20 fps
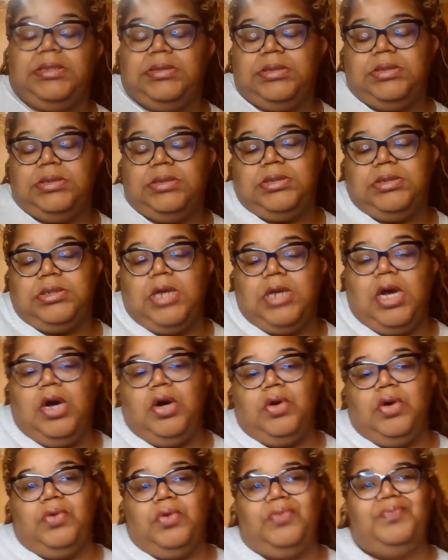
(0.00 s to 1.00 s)

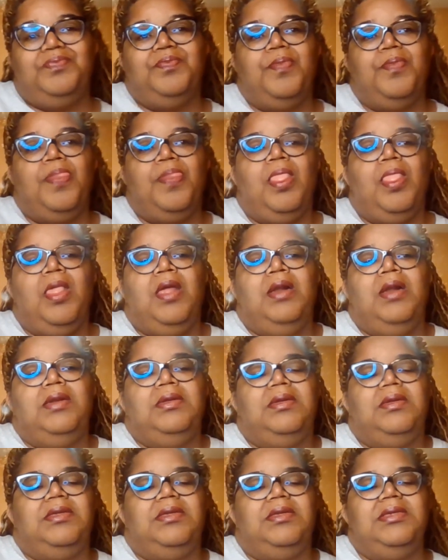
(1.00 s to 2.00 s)
So,
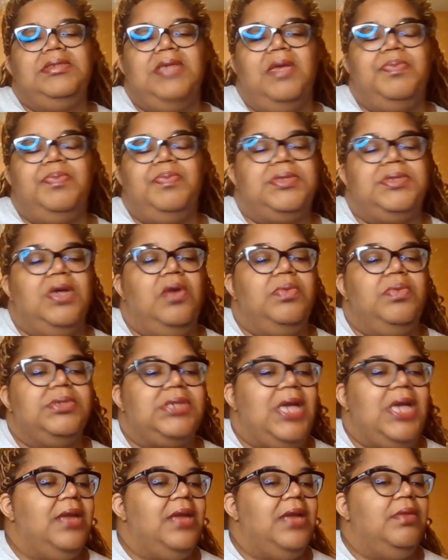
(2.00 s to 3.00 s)
this episode was
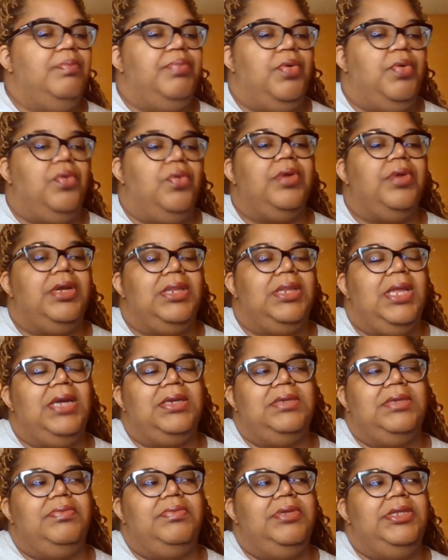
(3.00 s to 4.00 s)
kind of boring. Like,
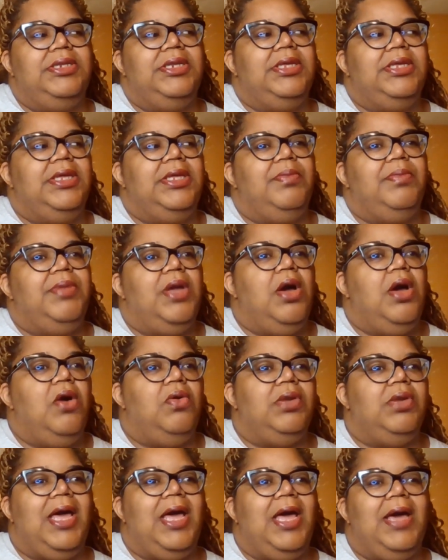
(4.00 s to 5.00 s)
it really didn't give me a
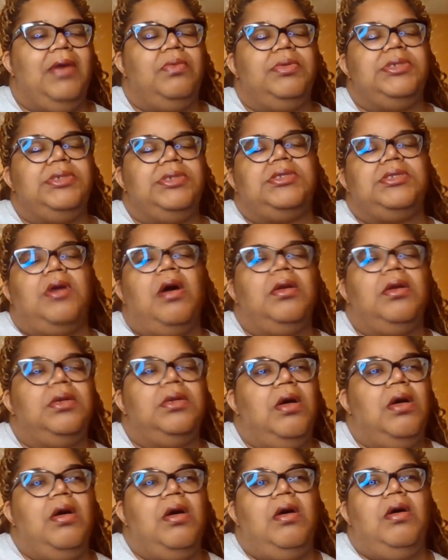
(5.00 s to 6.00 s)
whole lot. We started
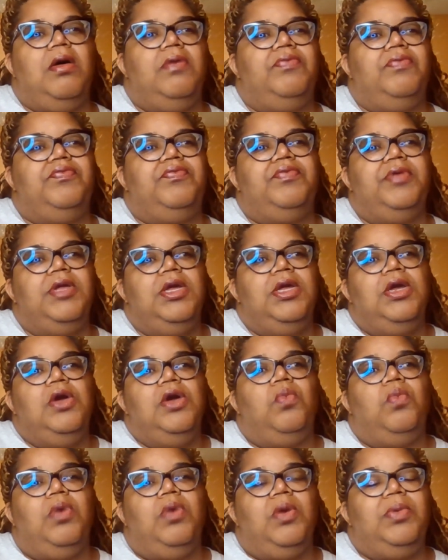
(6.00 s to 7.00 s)
off
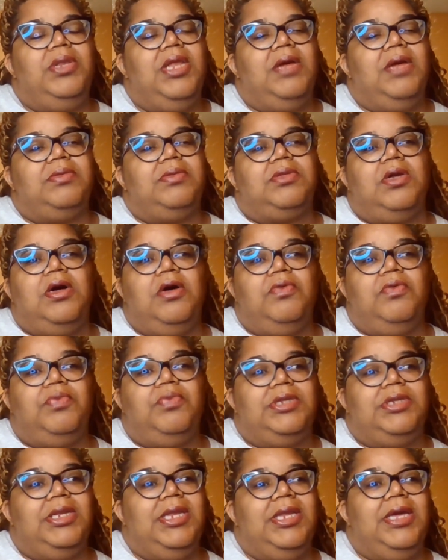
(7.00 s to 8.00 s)
where we left off
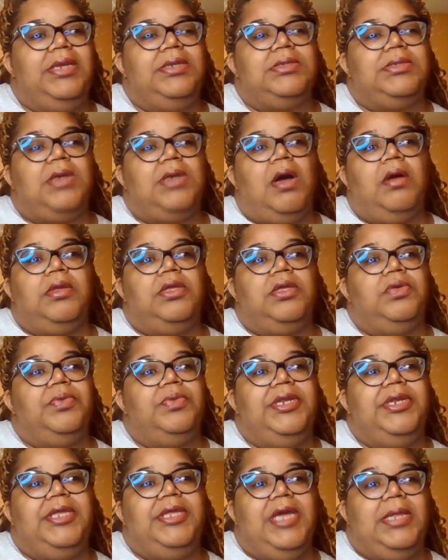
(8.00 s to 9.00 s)
with the ladies
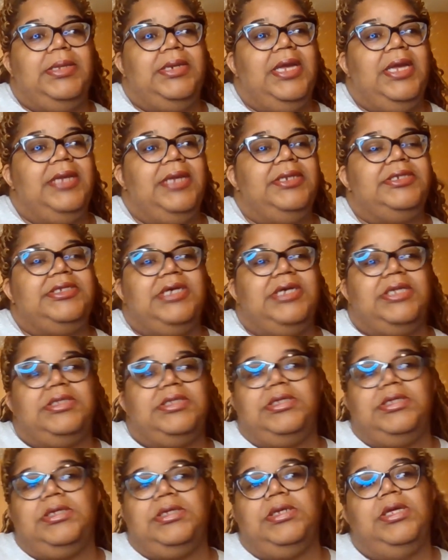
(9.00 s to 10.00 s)
arguing and yelling at each
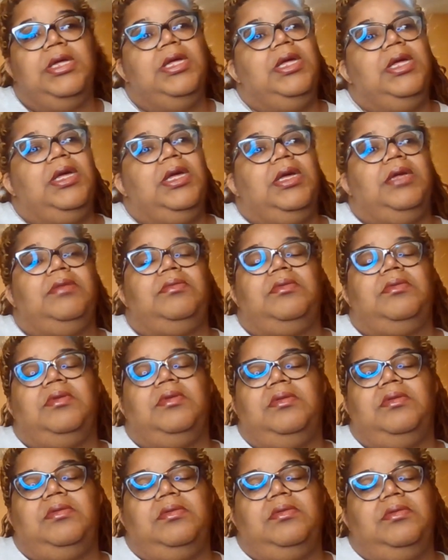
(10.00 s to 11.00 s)
other.
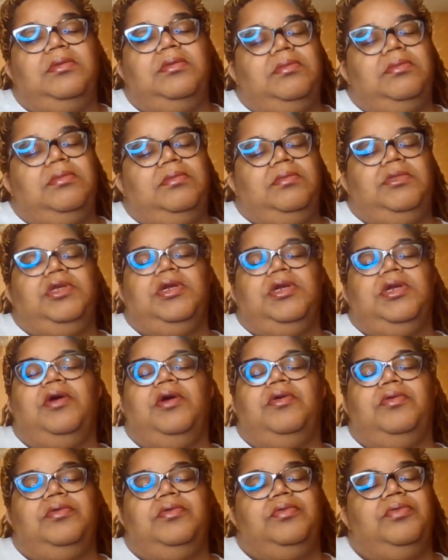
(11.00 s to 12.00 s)
You
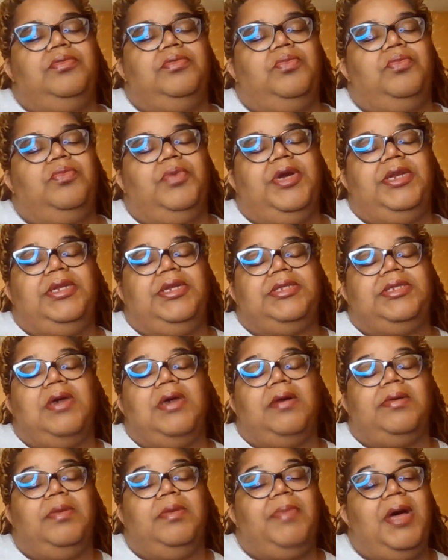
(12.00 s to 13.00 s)
know, Wendy
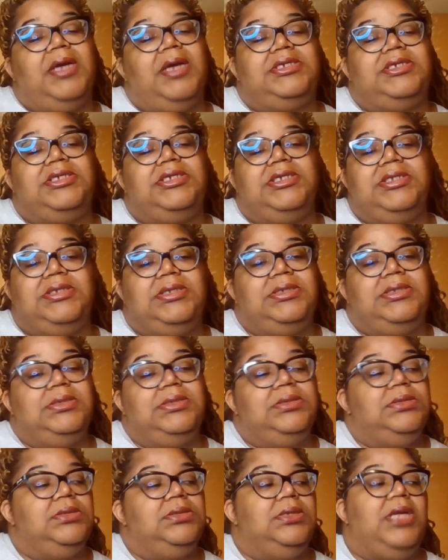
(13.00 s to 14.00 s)
talking about she
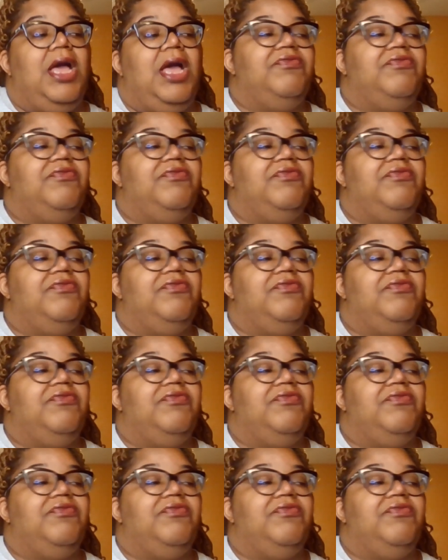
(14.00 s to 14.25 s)
got